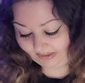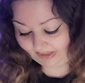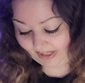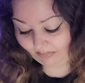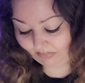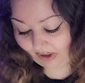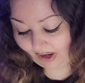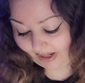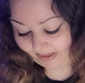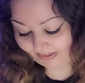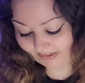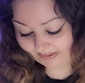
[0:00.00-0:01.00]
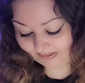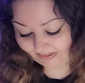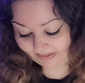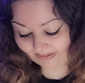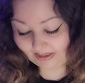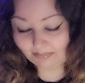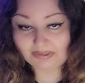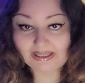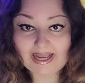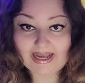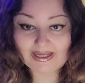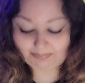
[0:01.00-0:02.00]
They brought the
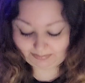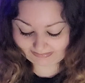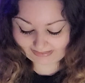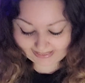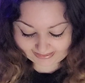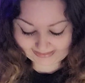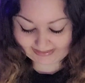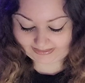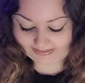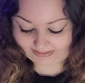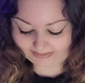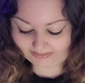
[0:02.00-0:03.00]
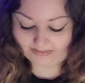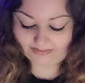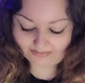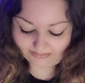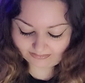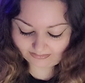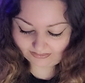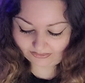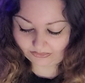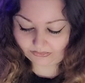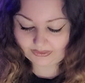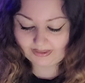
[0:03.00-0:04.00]
Black Plague
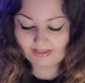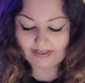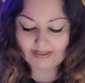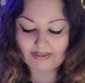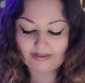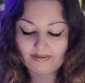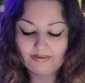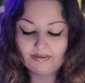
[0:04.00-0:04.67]
okay.